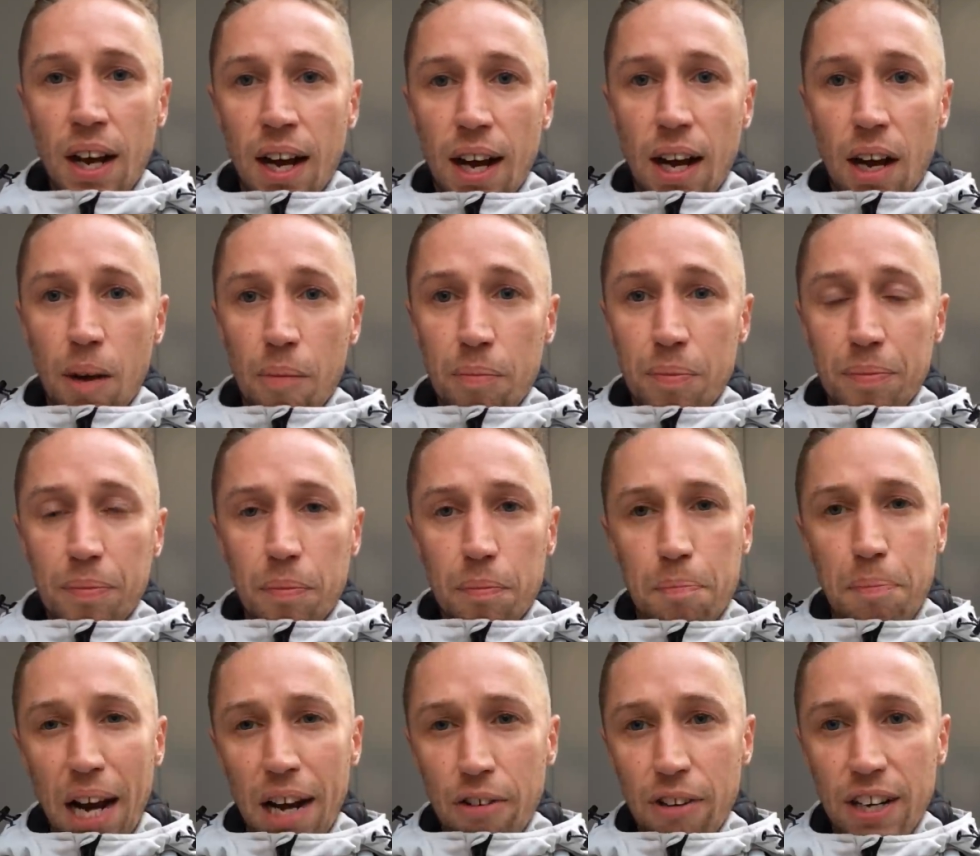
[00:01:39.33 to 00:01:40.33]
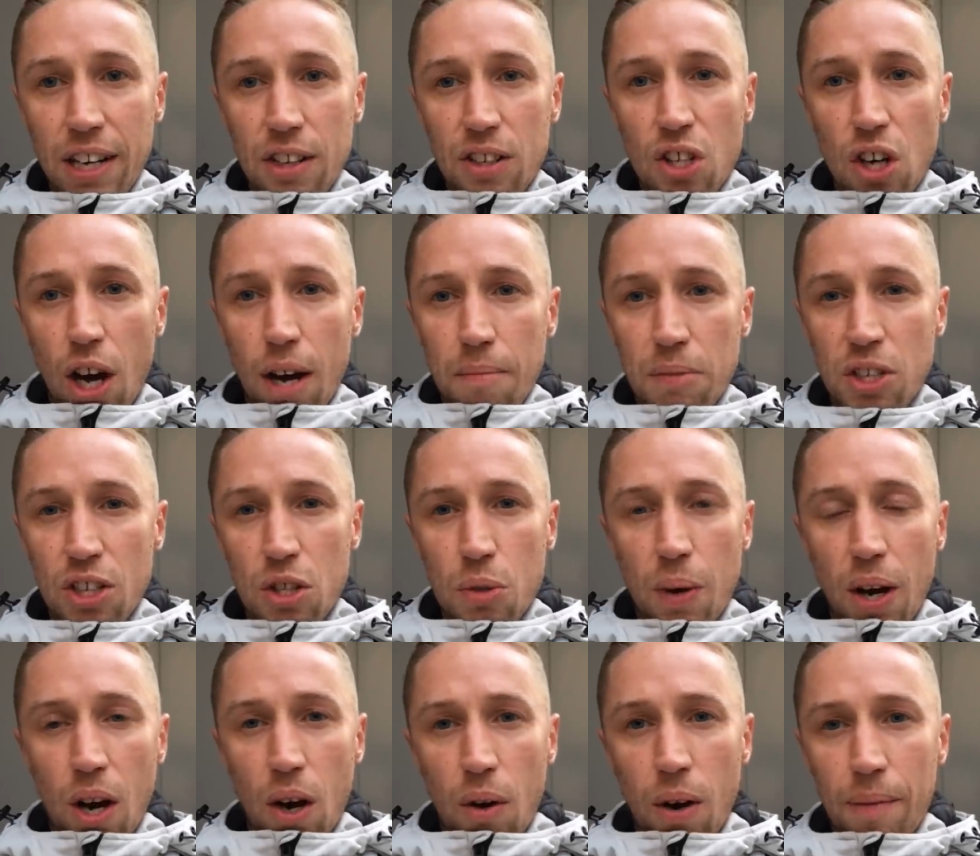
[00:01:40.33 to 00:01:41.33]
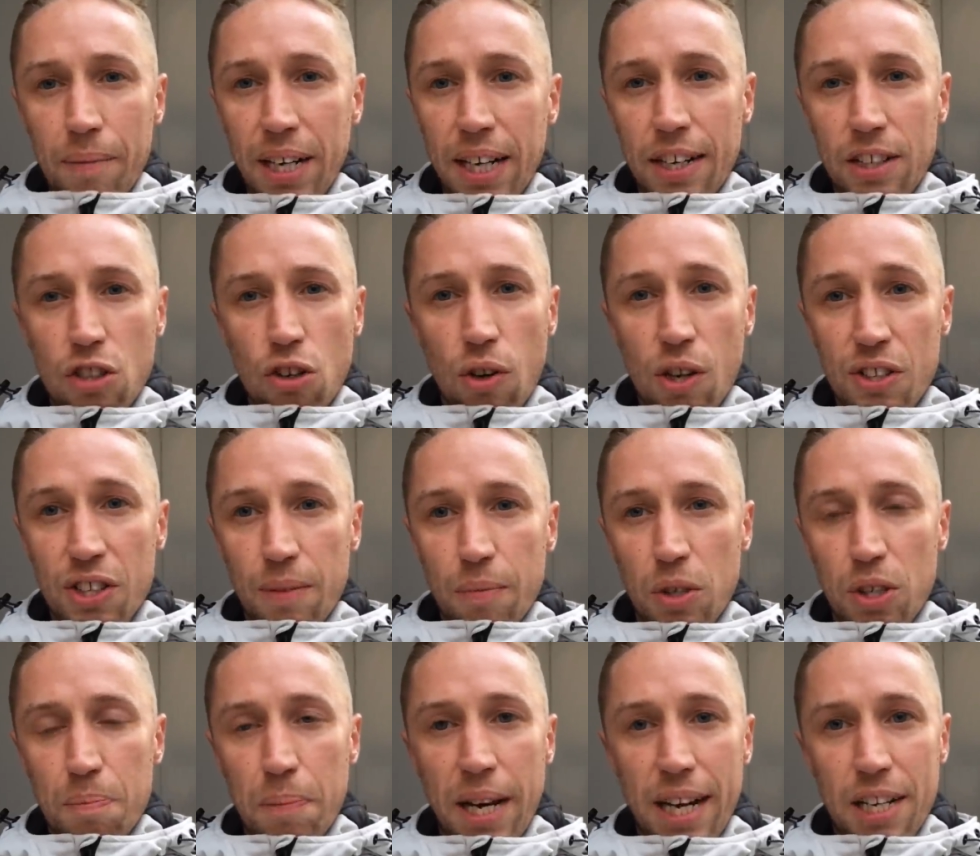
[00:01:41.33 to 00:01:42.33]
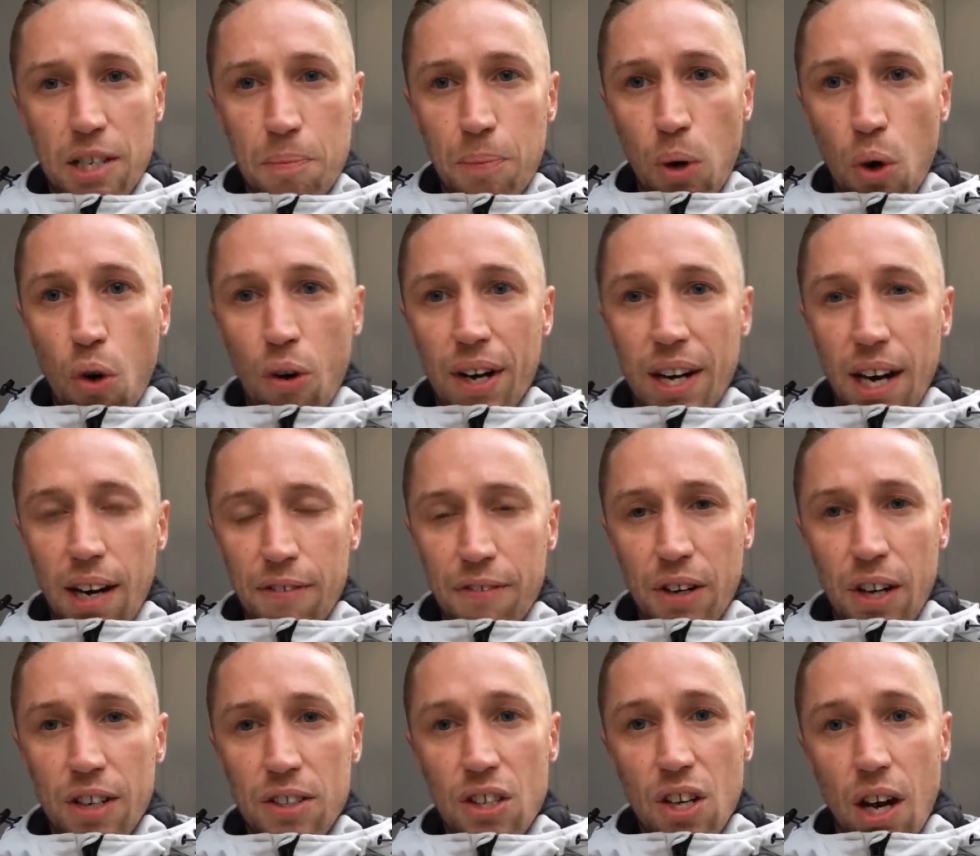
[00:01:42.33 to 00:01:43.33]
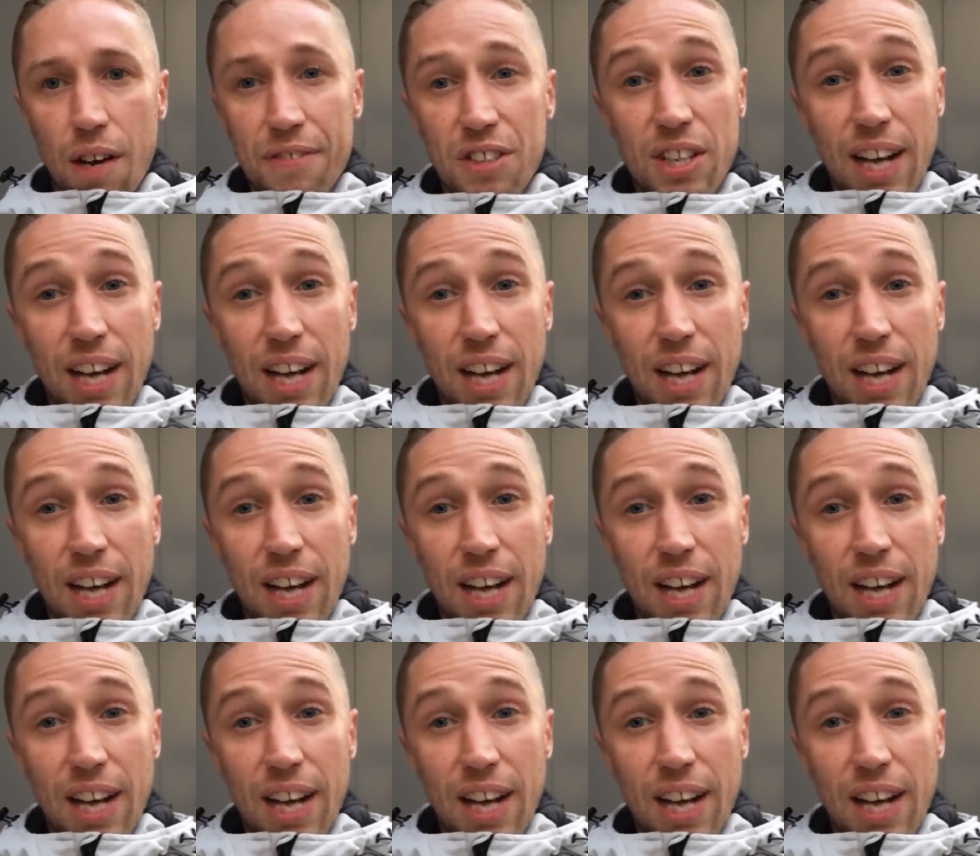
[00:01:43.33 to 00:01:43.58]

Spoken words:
Bellerin at times as well. I mean, his crossing was piss poor in that first half.